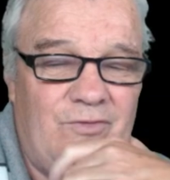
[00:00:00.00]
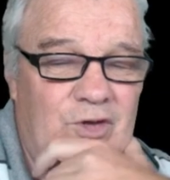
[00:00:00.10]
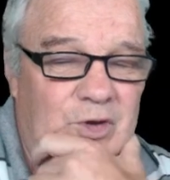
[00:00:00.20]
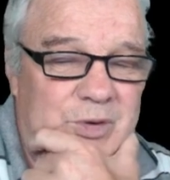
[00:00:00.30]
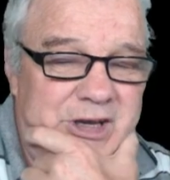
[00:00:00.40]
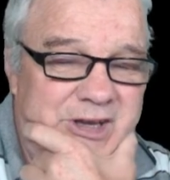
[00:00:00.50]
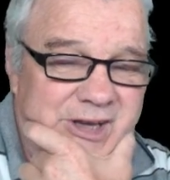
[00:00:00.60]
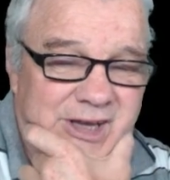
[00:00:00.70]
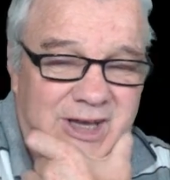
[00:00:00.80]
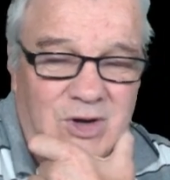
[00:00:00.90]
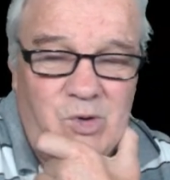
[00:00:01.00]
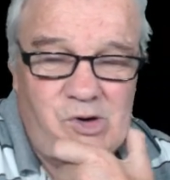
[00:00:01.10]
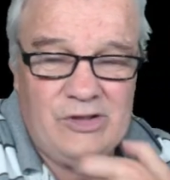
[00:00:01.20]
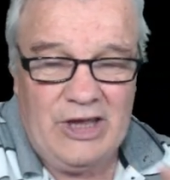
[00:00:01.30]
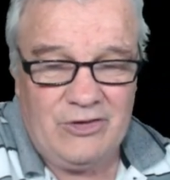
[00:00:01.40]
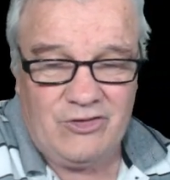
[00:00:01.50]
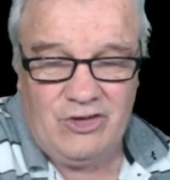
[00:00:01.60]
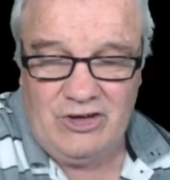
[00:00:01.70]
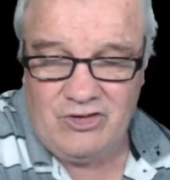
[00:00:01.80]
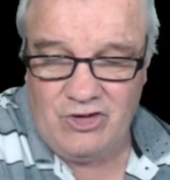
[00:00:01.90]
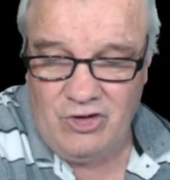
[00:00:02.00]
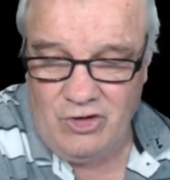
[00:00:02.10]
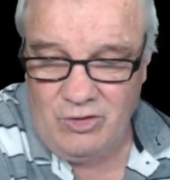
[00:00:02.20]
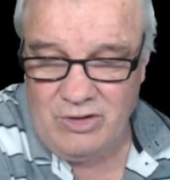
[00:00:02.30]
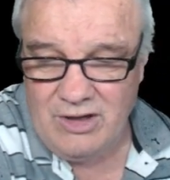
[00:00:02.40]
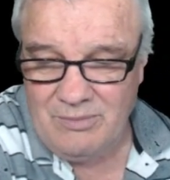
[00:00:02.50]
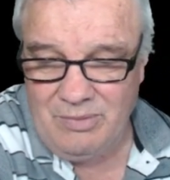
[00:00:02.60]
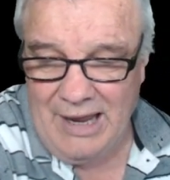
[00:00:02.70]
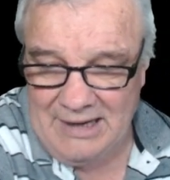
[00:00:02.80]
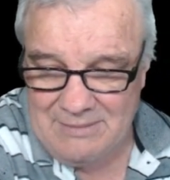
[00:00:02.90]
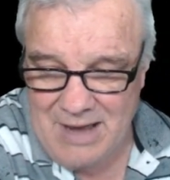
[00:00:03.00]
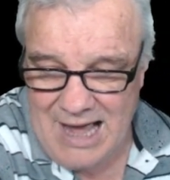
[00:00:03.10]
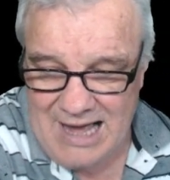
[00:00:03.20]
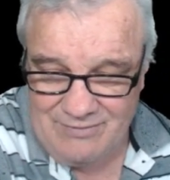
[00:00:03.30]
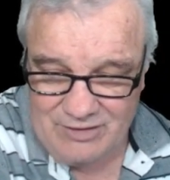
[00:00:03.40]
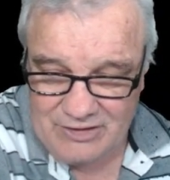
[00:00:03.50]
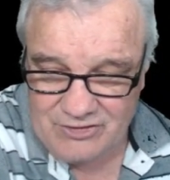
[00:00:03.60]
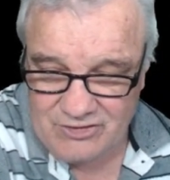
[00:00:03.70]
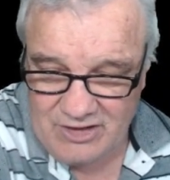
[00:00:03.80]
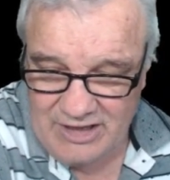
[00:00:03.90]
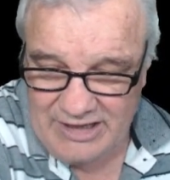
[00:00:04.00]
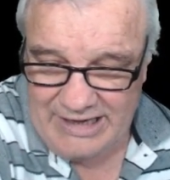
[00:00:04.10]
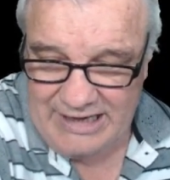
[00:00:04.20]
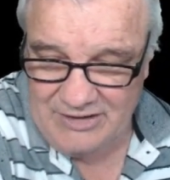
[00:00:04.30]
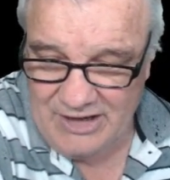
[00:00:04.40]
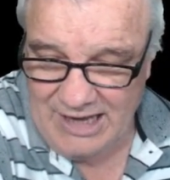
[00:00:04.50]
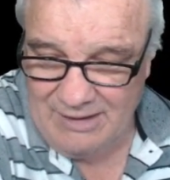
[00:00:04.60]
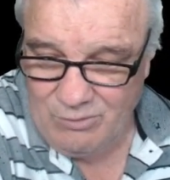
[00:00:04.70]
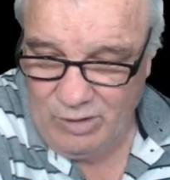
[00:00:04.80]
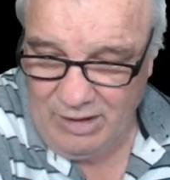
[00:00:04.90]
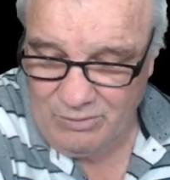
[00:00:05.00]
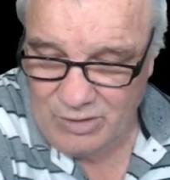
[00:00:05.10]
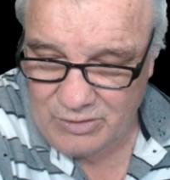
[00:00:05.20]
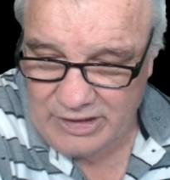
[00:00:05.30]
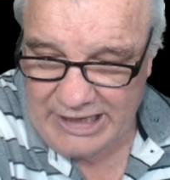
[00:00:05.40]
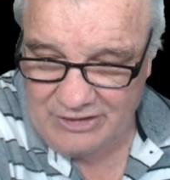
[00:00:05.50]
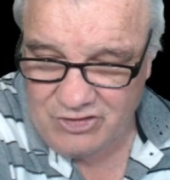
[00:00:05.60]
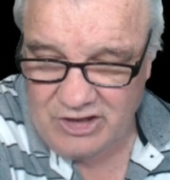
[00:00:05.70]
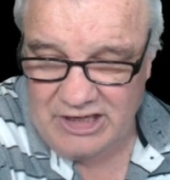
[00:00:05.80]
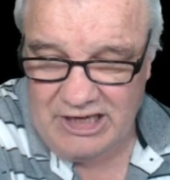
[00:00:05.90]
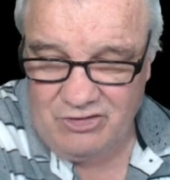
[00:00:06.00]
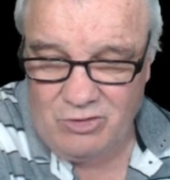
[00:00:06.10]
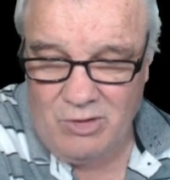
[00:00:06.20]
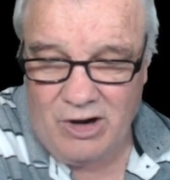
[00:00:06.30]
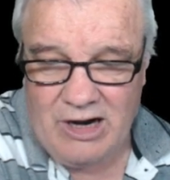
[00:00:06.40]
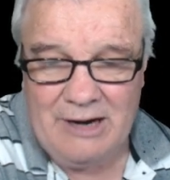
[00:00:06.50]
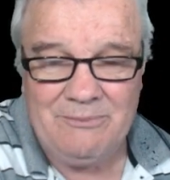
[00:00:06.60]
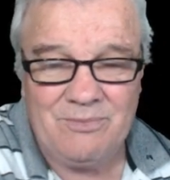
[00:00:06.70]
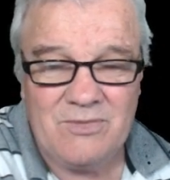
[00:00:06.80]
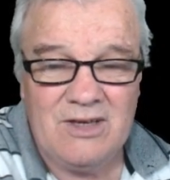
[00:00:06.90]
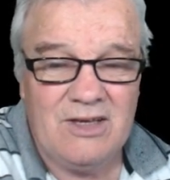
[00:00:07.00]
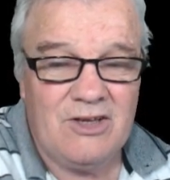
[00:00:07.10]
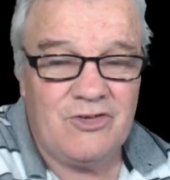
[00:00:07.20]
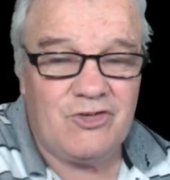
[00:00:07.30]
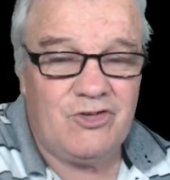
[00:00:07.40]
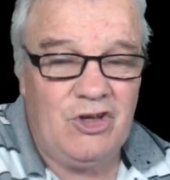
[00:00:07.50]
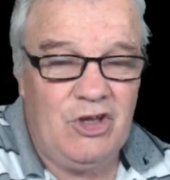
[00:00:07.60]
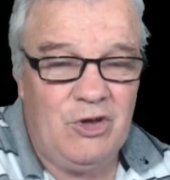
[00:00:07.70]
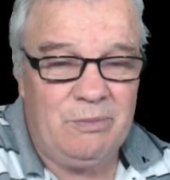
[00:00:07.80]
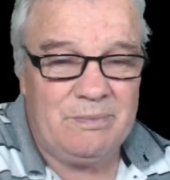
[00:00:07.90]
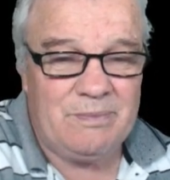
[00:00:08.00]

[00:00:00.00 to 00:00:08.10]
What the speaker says: viewing, all of those things you do. Bloody marvellous. And well, we'll catch you again tomorrow. See you.